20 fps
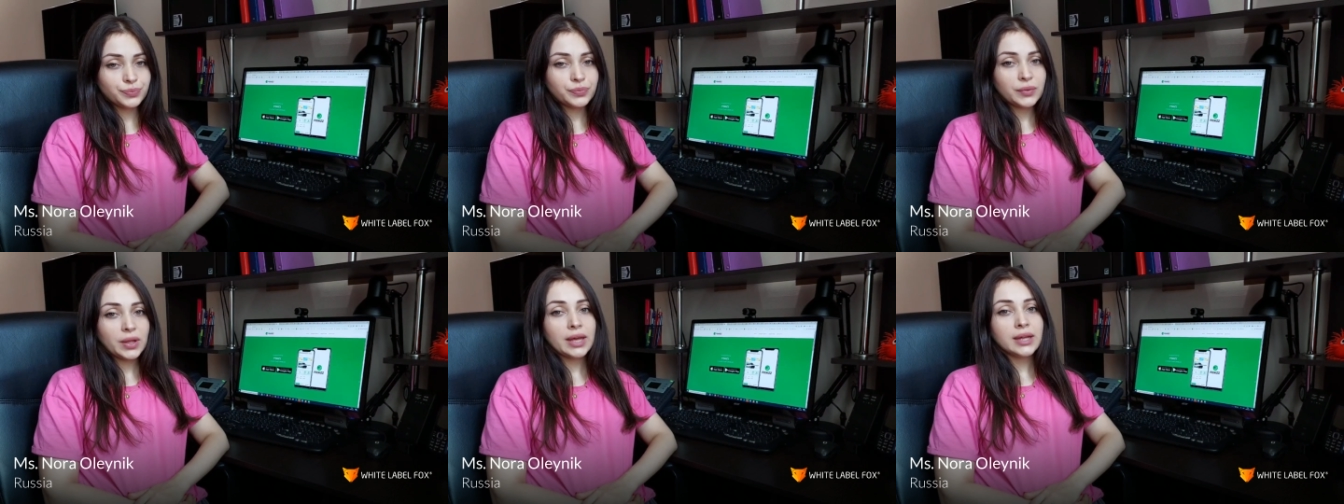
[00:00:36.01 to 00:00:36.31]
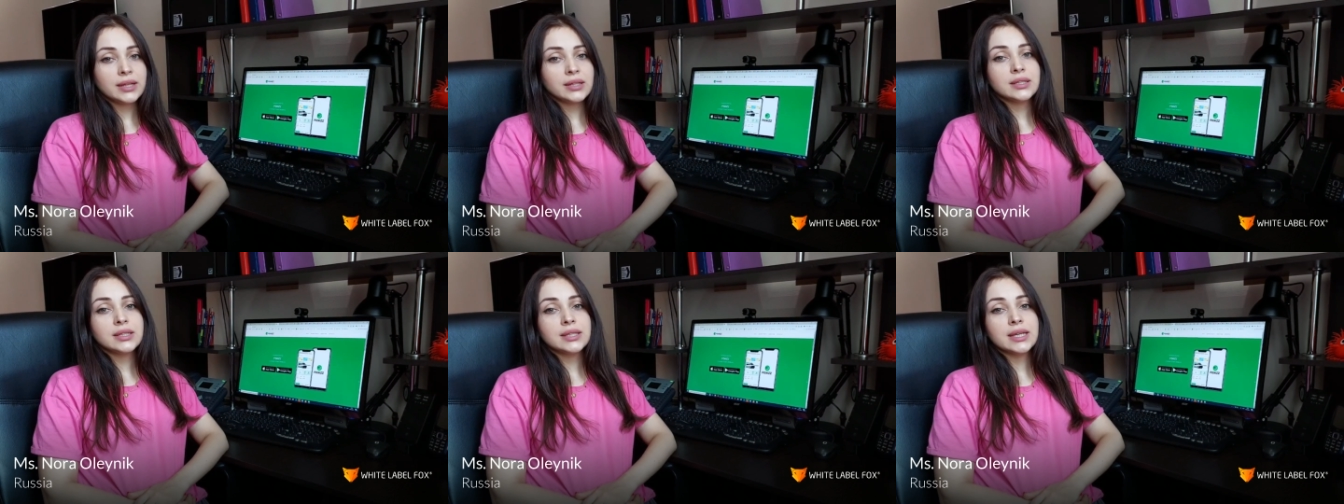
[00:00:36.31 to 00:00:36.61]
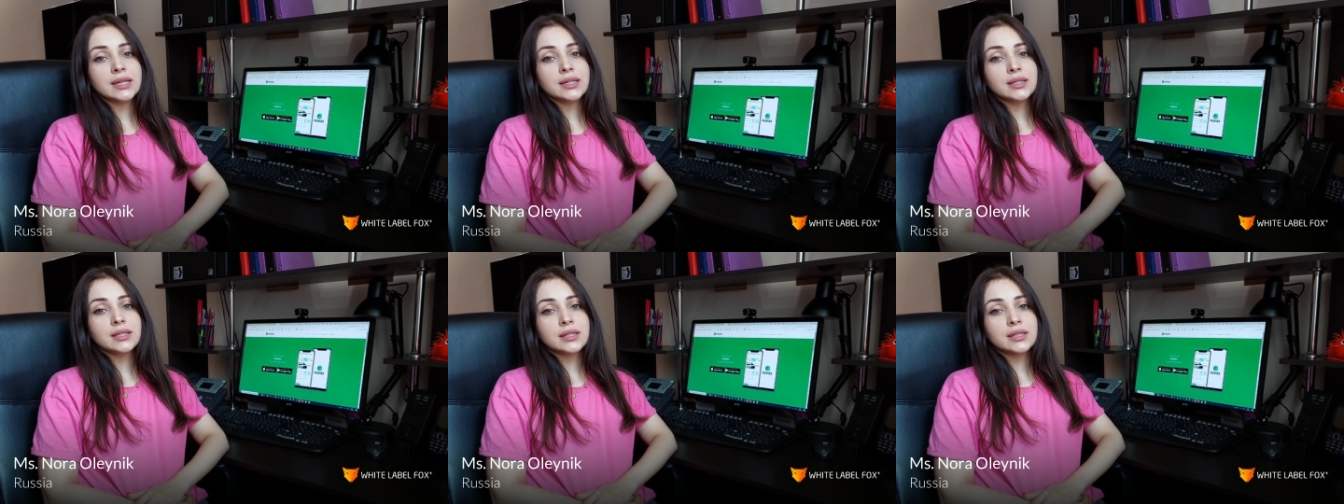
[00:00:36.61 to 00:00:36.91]
and
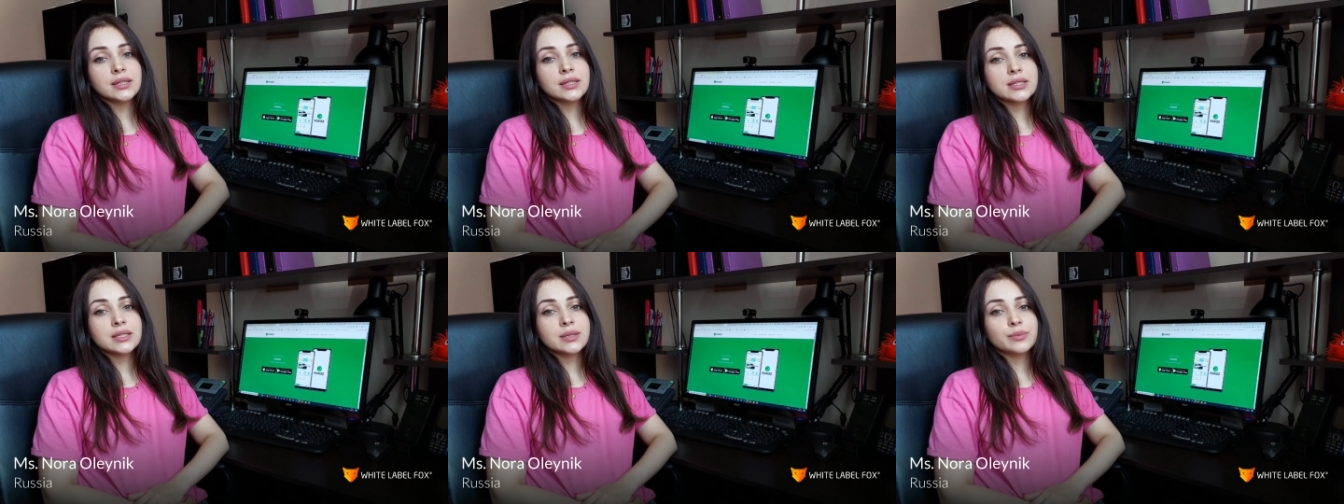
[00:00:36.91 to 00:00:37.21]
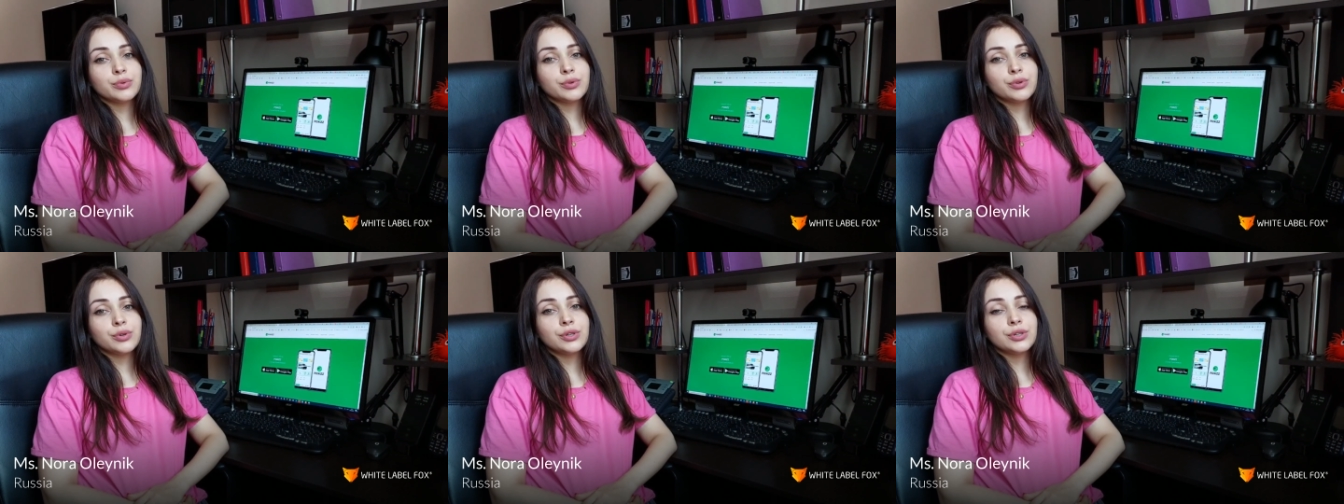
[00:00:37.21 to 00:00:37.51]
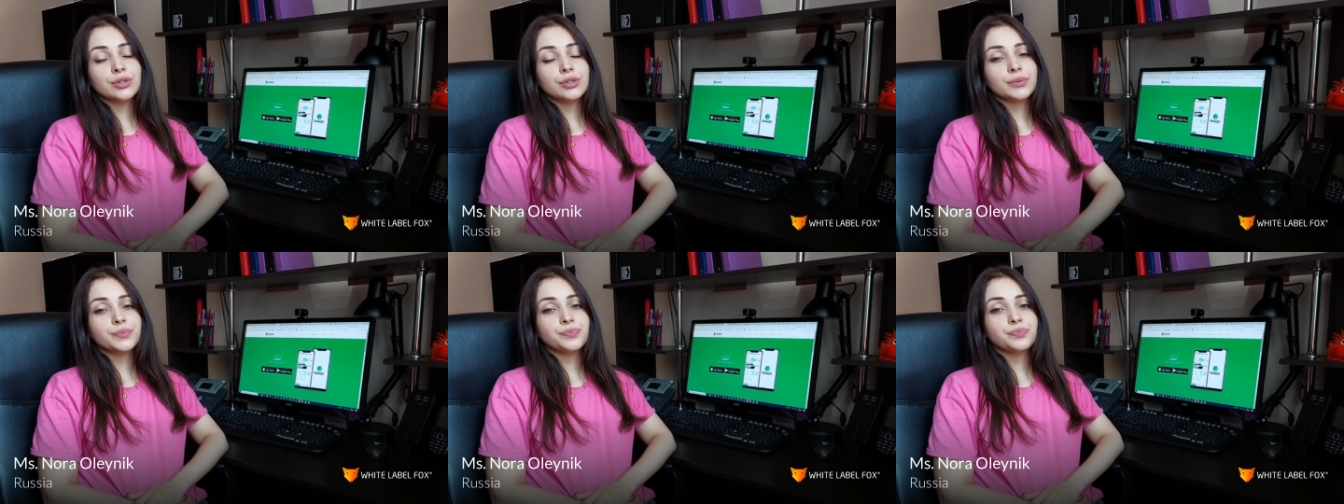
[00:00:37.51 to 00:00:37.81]
technical
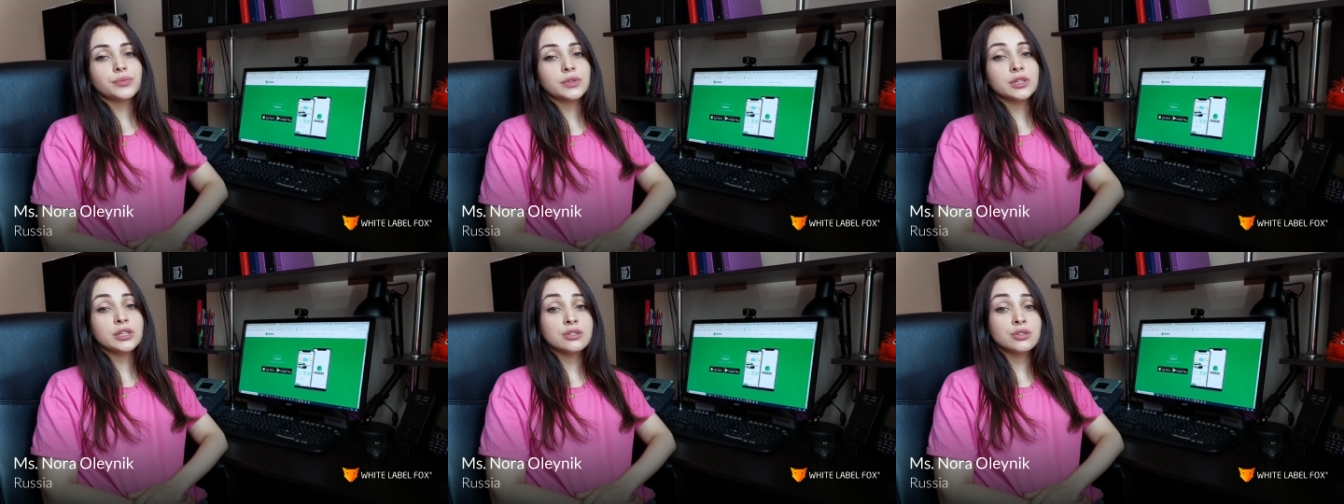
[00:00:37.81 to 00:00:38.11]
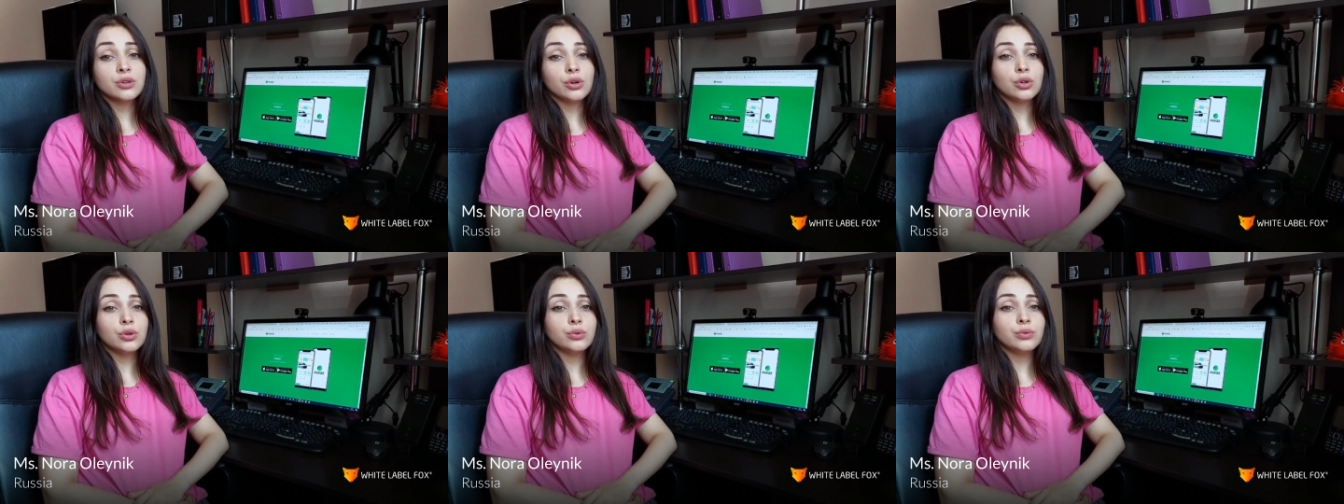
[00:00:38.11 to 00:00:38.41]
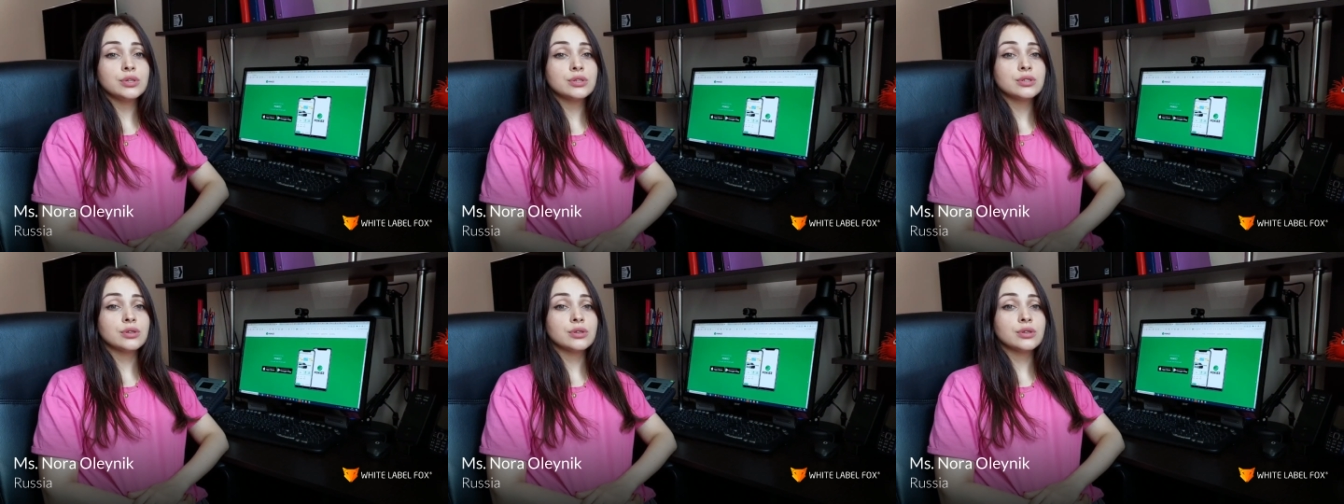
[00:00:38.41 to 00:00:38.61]
support is always